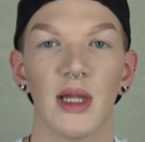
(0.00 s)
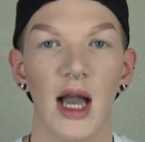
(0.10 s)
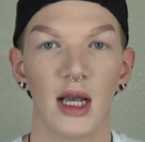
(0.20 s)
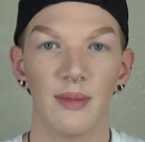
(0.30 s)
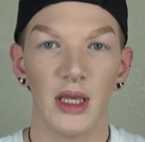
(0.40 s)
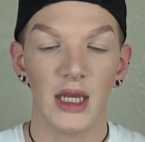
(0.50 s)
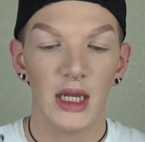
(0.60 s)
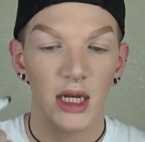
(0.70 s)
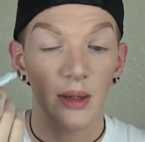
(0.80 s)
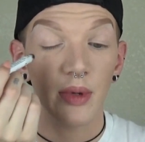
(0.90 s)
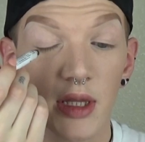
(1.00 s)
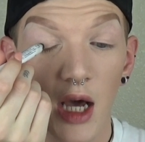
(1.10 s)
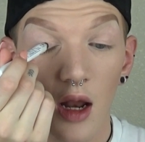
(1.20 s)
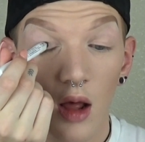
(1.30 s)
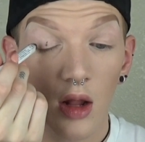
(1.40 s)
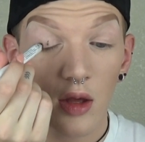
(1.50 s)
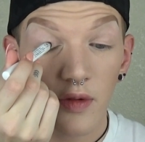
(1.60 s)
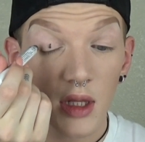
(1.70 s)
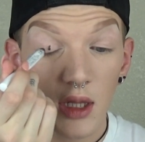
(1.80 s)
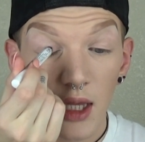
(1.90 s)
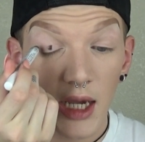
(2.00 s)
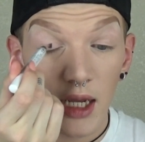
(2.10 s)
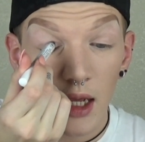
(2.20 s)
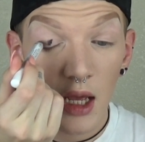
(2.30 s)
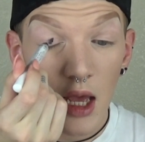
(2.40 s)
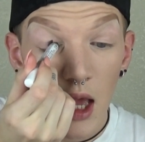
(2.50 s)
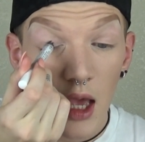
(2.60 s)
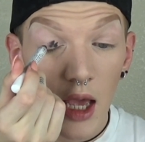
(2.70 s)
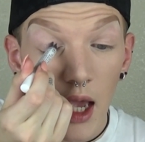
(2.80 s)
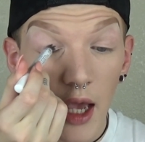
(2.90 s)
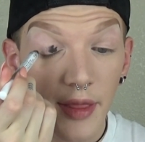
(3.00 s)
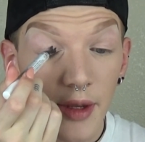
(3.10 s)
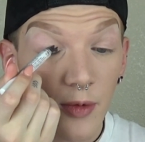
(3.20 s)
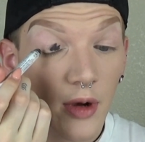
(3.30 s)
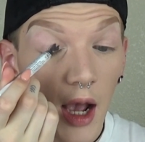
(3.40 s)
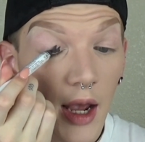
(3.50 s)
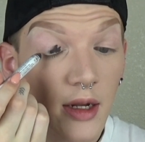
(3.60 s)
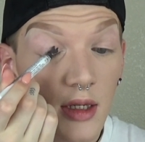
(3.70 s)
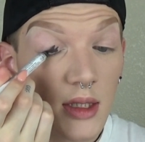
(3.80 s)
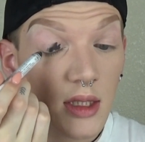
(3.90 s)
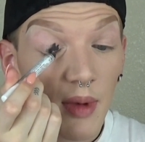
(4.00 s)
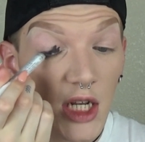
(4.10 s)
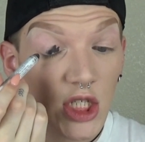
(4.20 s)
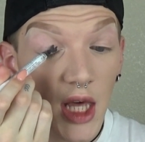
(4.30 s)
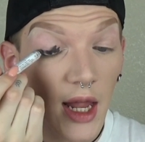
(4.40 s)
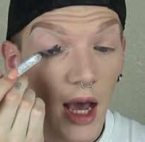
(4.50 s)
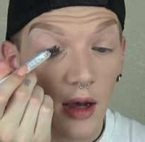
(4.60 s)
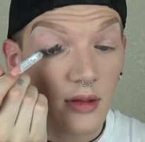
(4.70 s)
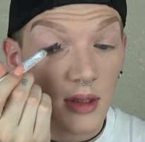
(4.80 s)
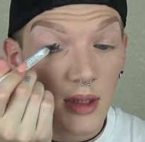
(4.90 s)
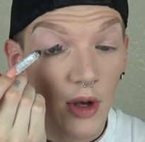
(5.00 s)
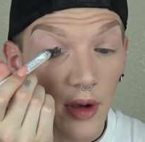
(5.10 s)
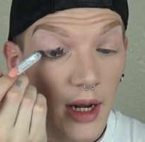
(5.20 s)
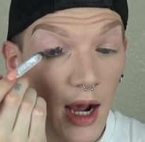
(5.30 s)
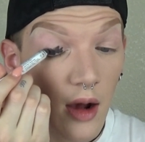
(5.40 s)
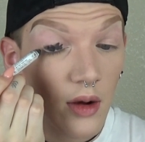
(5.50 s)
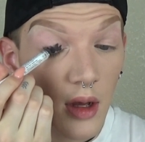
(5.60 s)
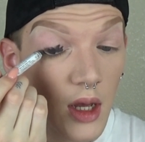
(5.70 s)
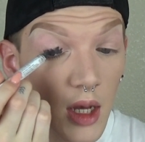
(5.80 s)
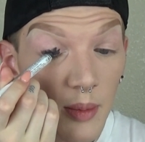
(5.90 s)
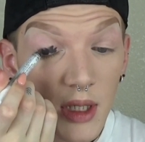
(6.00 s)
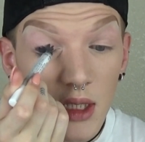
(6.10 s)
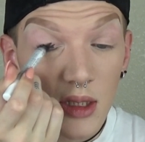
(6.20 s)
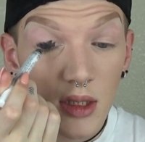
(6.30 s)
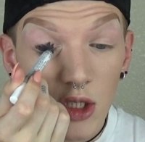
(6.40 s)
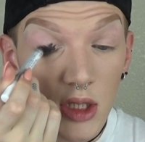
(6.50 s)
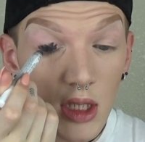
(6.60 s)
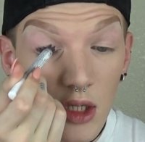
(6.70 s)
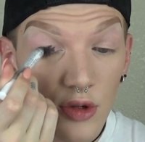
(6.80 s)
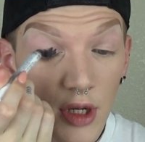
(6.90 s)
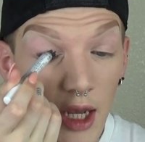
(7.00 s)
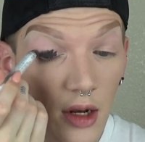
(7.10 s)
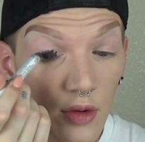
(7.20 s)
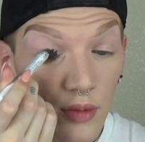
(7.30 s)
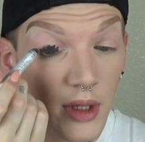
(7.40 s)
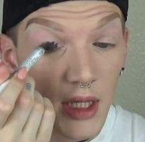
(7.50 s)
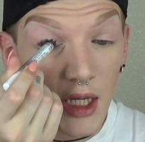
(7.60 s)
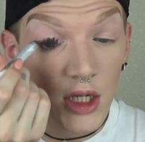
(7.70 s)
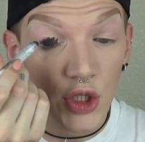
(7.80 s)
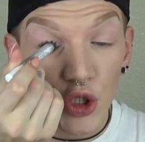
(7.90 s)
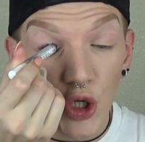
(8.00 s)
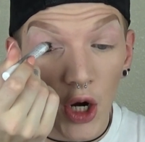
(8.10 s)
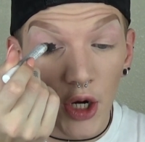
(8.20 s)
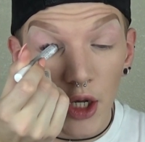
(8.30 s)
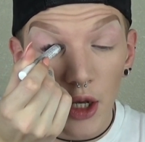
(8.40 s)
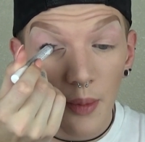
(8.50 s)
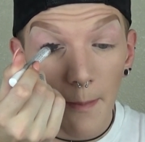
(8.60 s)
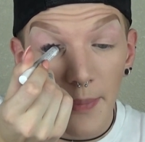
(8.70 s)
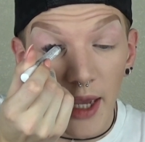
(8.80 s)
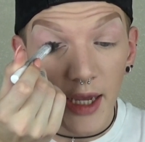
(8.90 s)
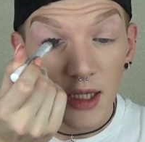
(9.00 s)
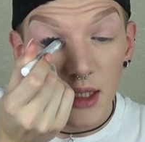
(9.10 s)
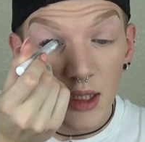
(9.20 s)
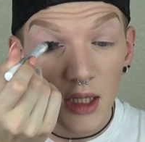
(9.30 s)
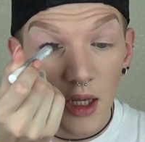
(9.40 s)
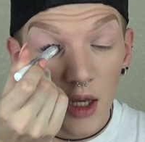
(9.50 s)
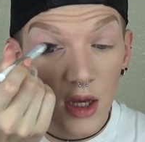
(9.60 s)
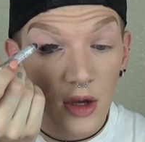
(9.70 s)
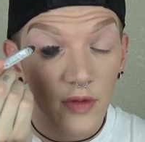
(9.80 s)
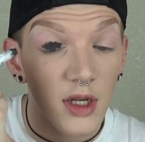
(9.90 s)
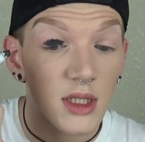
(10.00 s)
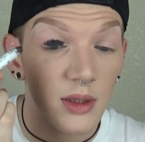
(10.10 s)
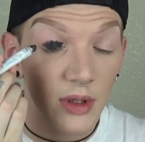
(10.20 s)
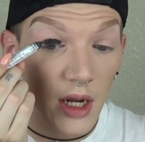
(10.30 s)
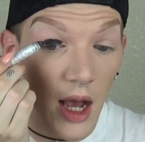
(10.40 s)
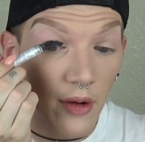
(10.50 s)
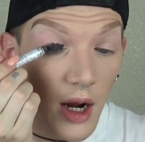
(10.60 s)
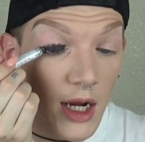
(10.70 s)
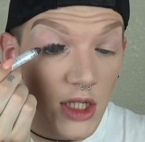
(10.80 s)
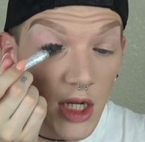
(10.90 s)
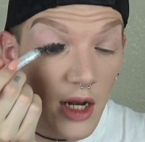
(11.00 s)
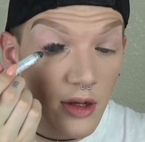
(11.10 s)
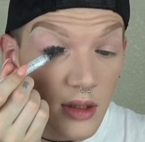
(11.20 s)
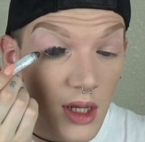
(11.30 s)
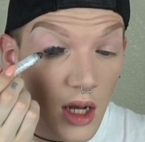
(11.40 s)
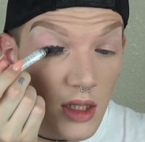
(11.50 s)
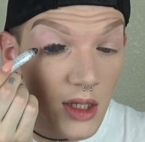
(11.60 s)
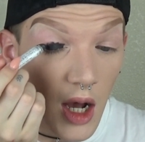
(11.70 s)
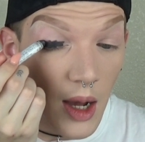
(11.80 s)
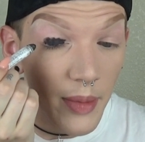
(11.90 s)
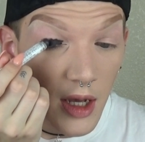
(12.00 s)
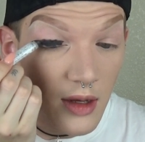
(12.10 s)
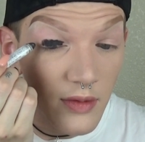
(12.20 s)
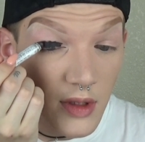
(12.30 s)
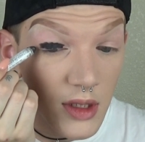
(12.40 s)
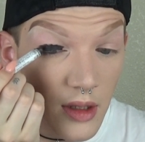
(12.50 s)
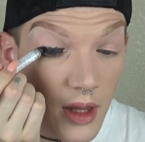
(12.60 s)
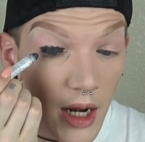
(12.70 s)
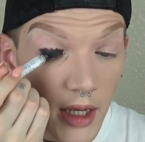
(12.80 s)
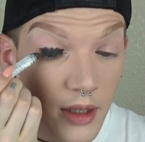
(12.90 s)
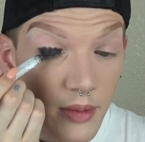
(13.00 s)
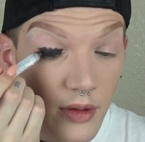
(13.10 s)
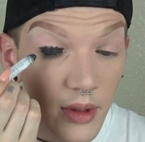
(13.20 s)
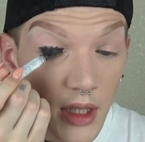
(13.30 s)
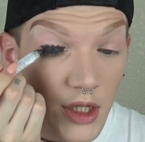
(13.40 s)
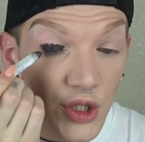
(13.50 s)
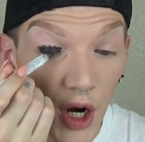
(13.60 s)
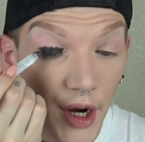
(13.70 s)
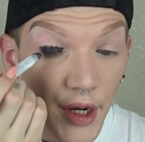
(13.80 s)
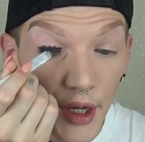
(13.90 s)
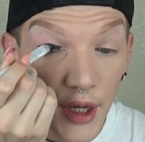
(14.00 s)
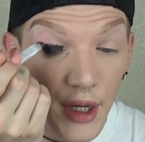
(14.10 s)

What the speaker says: Black Bean and put that all over the lid, and then we'll kind of smudge that out and smoke it out. But this is just going to create a really dark base for us to put our eyeshadows on top of, so that it can be really dark